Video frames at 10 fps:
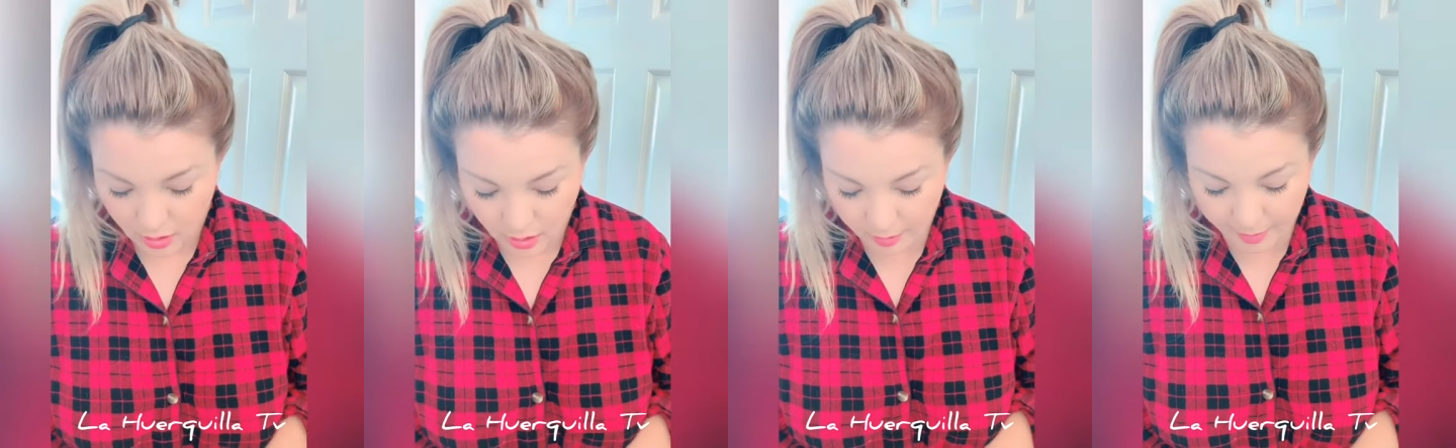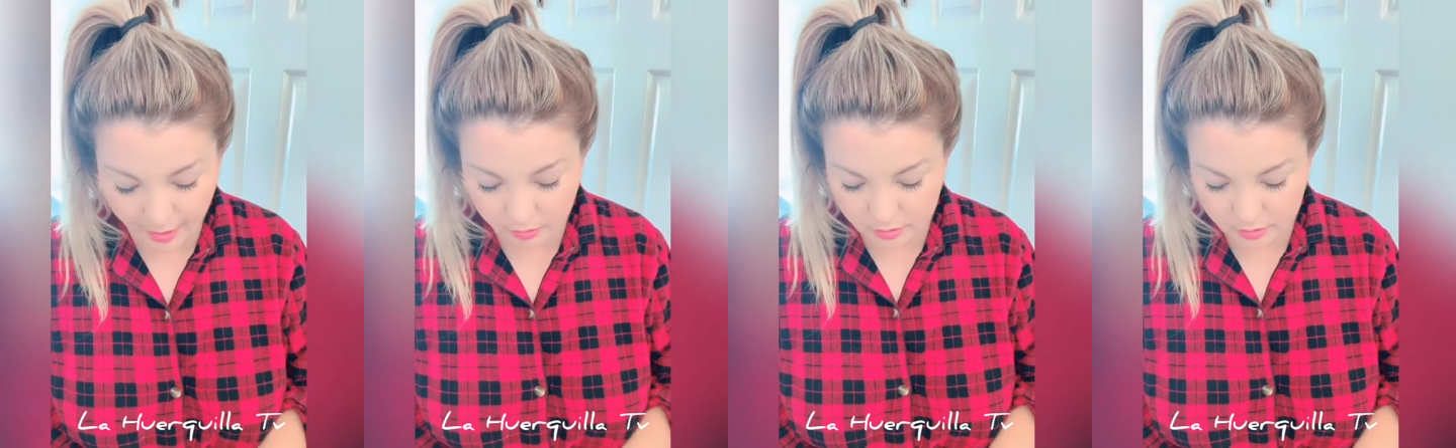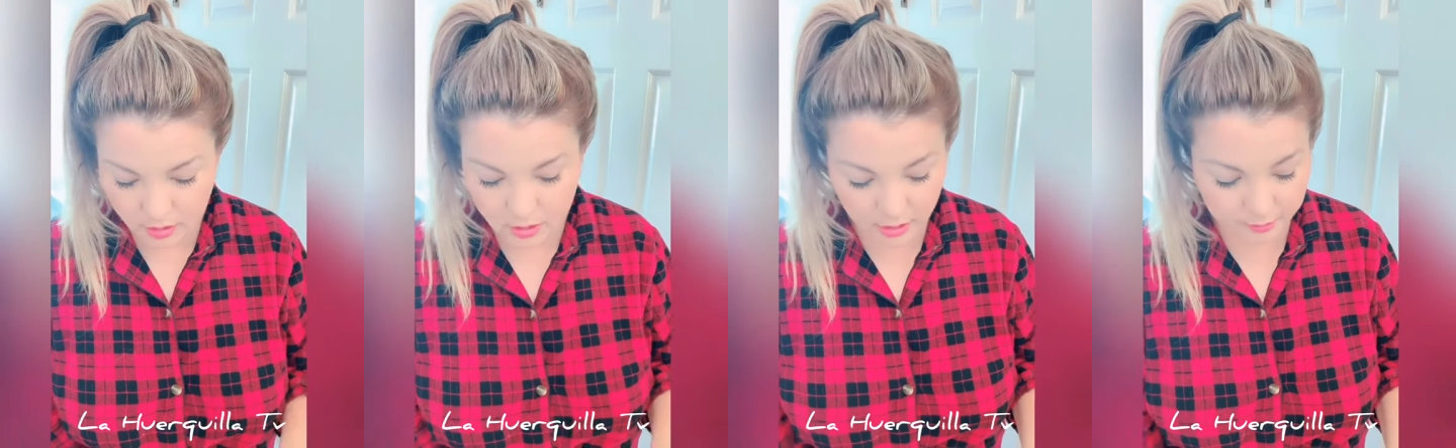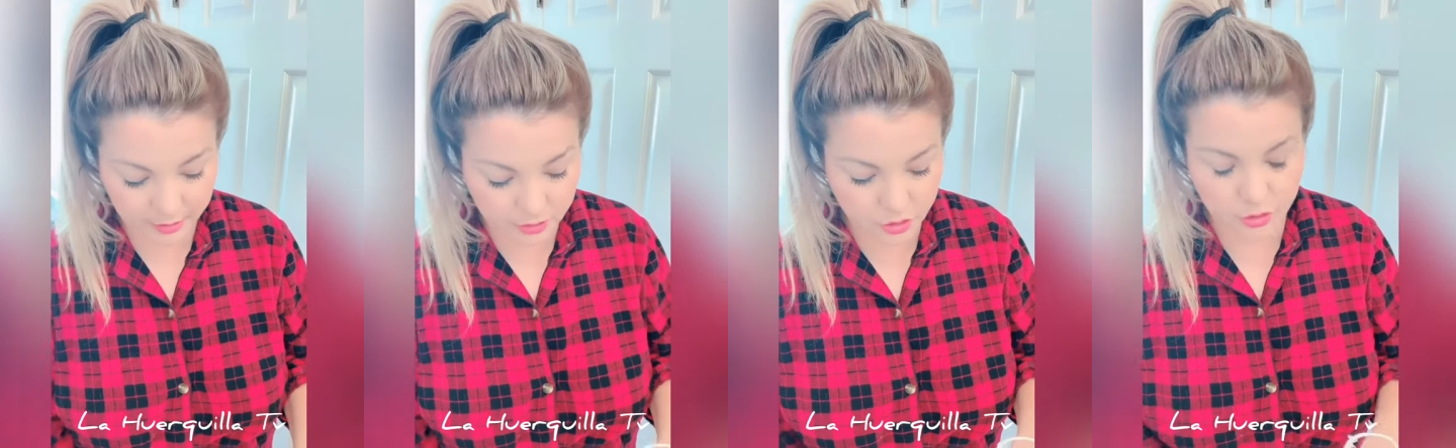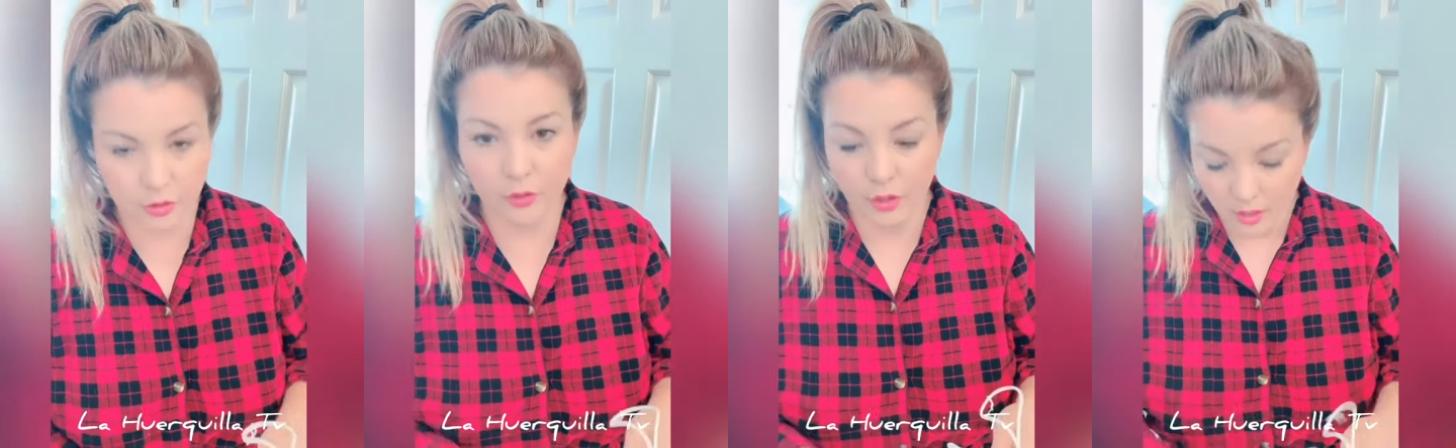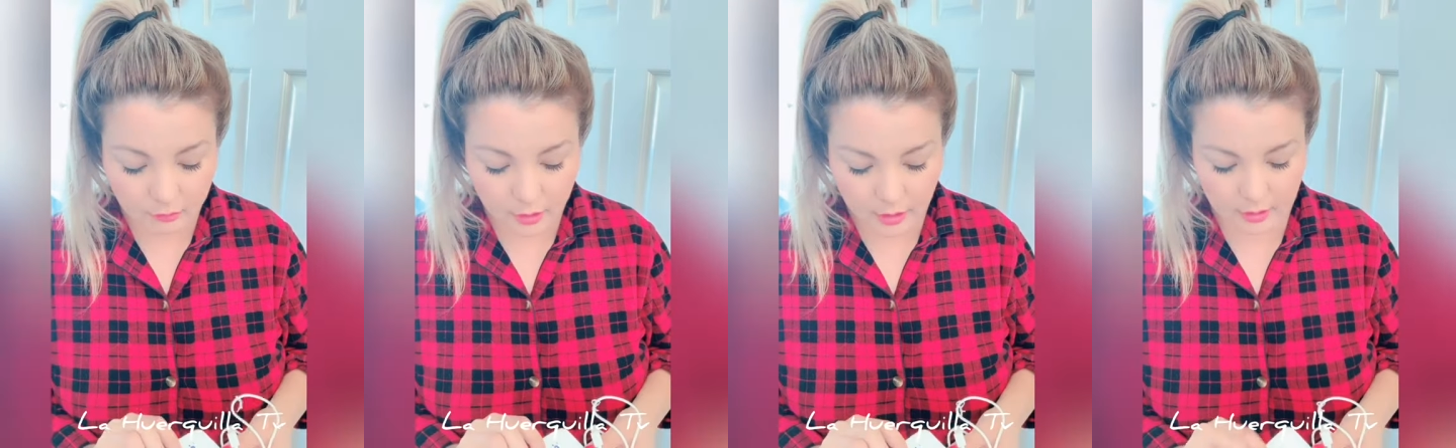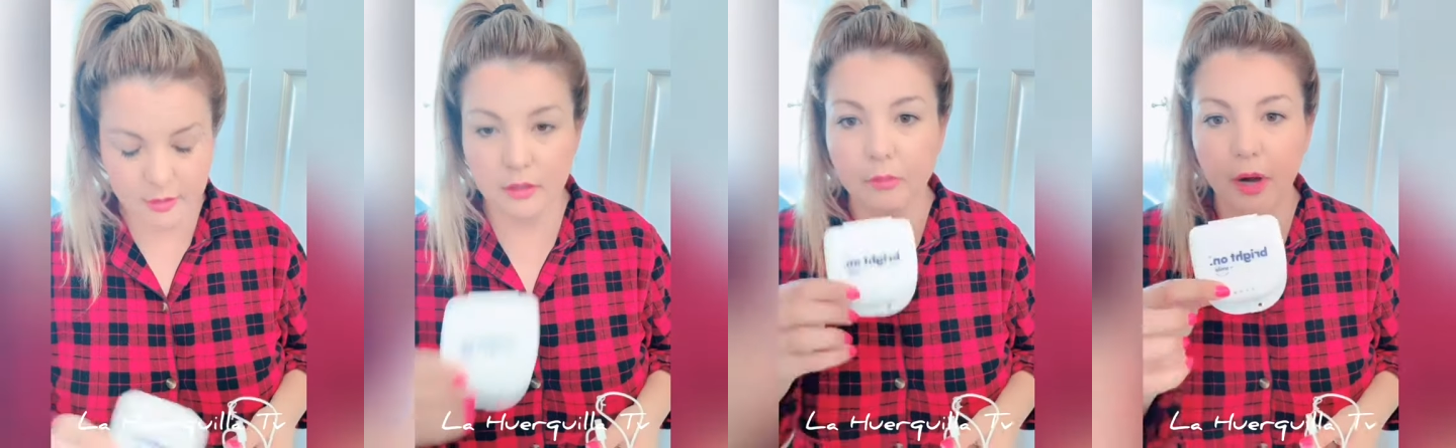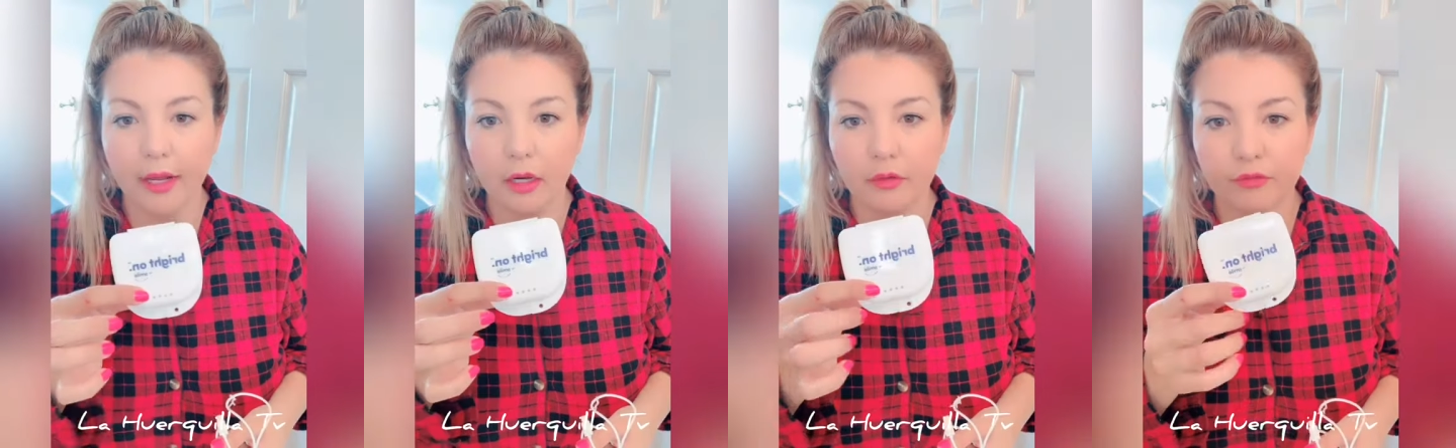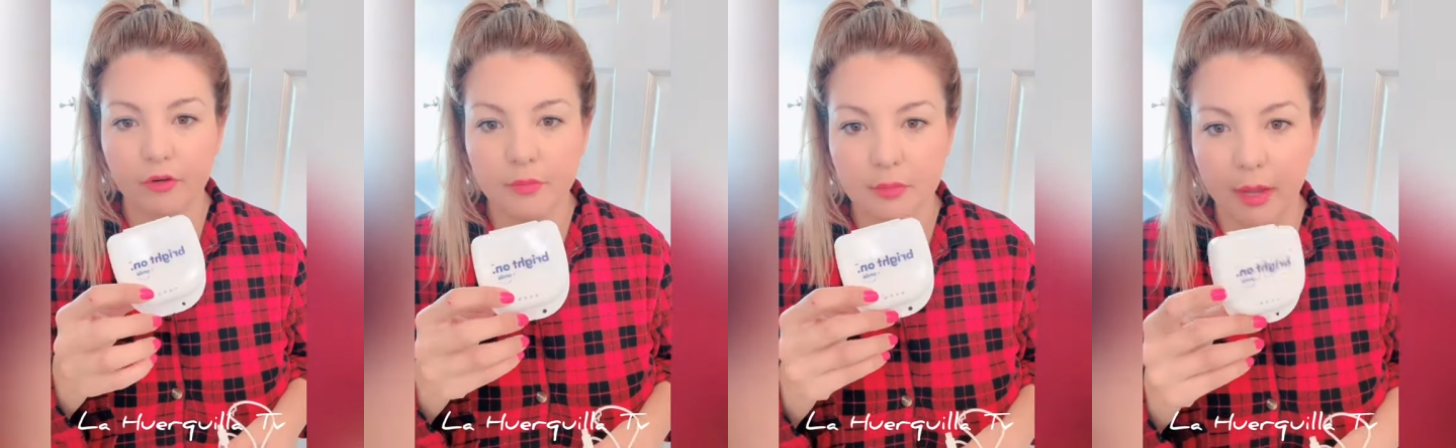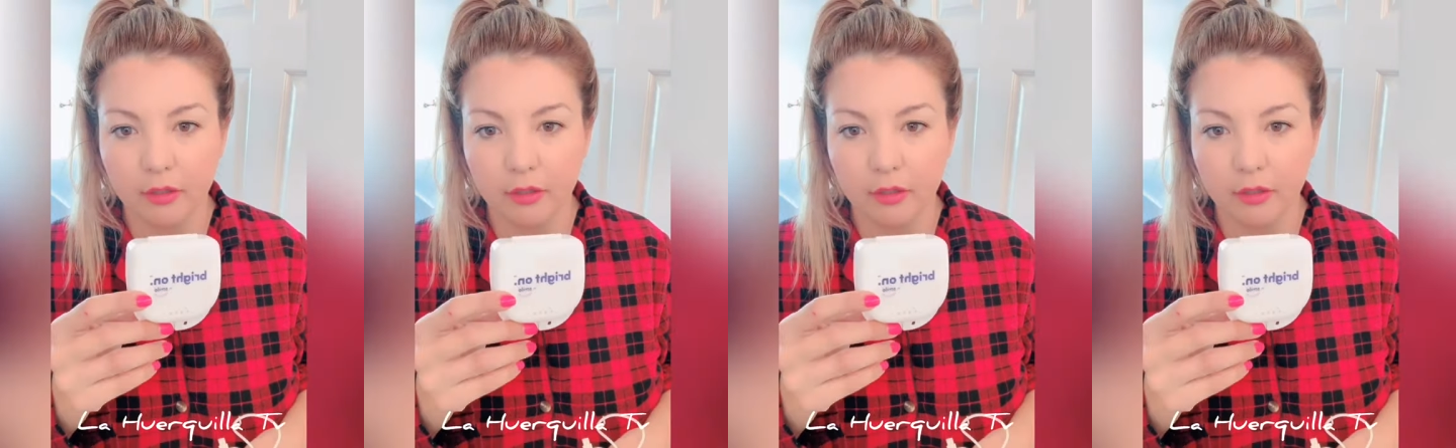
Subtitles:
about 10 minutes to do, is the Bright On from Smile